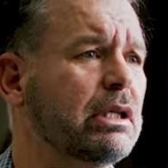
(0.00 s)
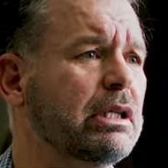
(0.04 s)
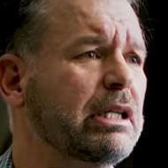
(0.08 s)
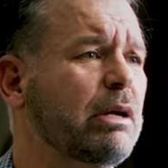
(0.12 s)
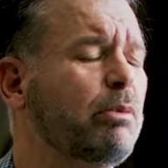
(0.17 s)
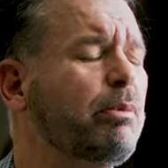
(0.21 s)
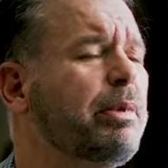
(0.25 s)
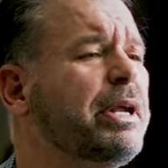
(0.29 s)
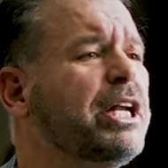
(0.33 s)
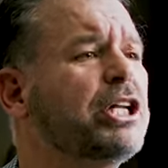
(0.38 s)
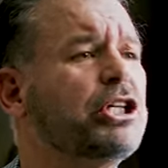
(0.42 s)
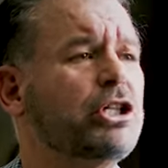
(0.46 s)

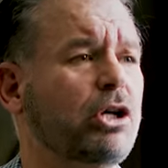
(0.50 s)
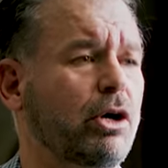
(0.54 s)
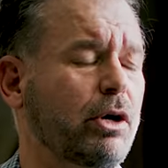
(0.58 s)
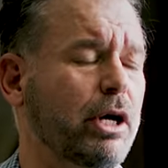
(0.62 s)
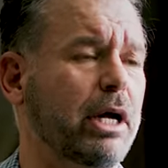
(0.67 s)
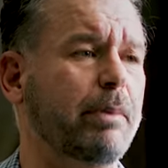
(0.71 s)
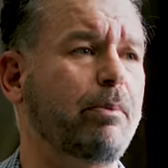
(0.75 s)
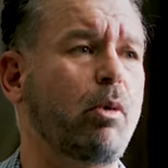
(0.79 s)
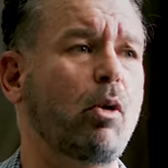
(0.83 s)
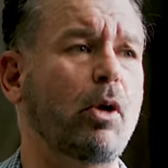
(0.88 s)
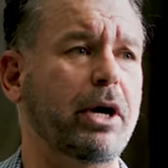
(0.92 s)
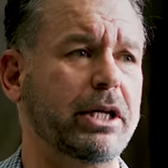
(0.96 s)
there'd be a
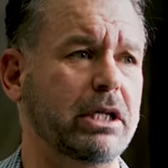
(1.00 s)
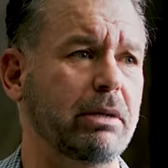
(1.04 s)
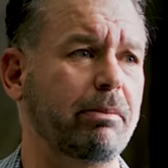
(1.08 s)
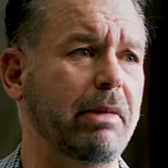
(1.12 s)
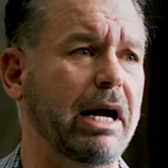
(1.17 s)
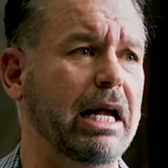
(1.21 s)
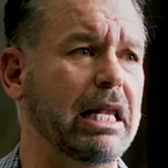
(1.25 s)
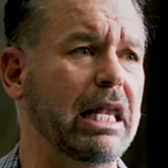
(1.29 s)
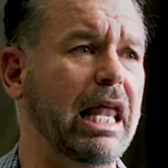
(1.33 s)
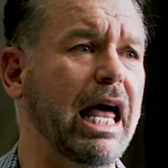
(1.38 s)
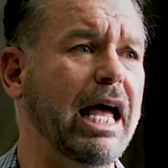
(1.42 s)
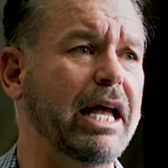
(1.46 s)
turning point in
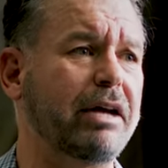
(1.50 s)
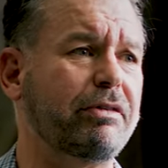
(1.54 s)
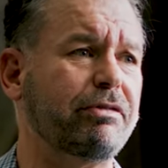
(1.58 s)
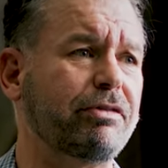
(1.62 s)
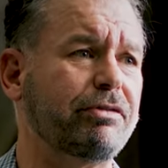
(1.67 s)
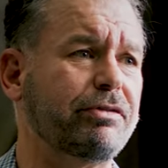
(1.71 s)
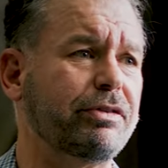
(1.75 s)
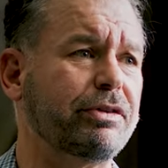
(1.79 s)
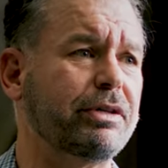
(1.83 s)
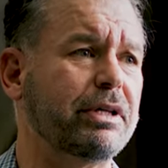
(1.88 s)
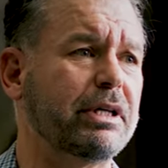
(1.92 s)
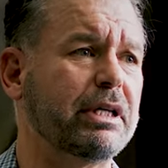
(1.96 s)
my
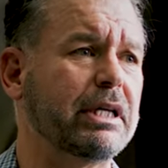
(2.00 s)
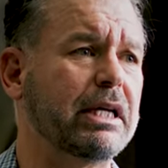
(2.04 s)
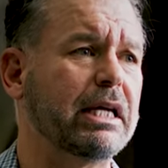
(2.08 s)
life.